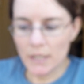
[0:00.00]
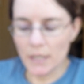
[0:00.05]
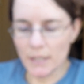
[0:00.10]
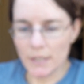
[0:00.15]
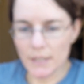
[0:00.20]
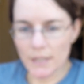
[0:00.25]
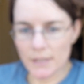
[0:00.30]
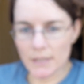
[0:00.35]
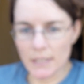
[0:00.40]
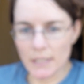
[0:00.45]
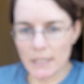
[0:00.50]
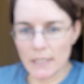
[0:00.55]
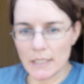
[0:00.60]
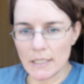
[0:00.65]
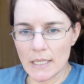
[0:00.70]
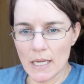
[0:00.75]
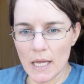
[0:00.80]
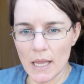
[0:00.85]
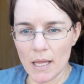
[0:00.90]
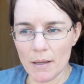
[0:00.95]
and doesn't
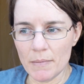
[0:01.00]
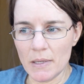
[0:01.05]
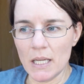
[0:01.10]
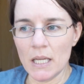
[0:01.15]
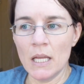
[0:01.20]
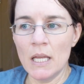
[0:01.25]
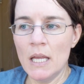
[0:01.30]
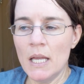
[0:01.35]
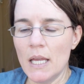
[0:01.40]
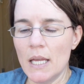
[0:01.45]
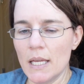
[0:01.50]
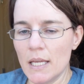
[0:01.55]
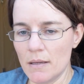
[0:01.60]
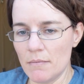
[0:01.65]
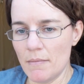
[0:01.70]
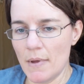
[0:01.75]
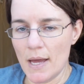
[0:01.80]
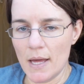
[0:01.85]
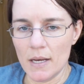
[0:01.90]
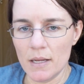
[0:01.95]
yell at me and
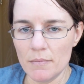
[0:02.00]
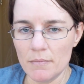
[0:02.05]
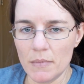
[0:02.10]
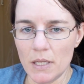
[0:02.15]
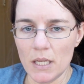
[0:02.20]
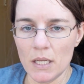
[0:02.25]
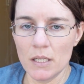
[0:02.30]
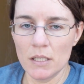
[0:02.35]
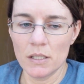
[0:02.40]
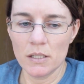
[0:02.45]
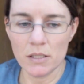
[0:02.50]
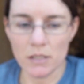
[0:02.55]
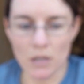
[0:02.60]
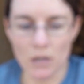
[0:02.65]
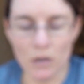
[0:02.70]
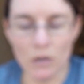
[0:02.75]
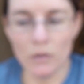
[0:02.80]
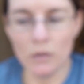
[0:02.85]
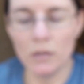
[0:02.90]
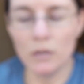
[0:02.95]
get mad at me.
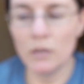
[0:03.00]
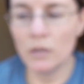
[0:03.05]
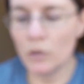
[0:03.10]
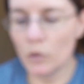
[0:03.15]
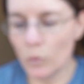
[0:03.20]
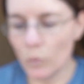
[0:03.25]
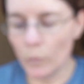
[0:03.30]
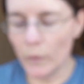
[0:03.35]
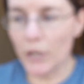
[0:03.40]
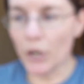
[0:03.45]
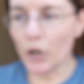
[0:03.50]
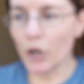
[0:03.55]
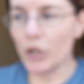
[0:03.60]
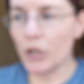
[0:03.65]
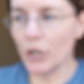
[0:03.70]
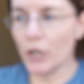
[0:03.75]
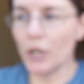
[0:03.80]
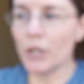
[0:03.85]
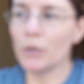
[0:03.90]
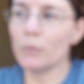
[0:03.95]
So we are
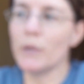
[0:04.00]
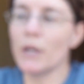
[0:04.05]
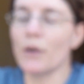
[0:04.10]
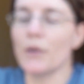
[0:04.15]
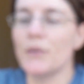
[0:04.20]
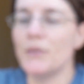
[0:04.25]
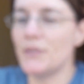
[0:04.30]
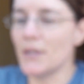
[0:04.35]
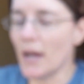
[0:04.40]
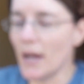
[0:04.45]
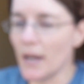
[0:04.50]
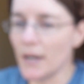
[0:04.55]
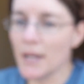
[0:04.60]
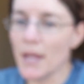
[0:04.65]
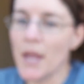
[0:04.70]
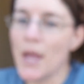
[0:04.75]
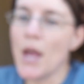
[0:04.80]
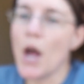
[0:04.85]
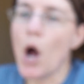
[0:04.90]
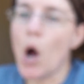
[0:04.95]
good. We are
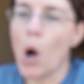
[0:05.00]
done.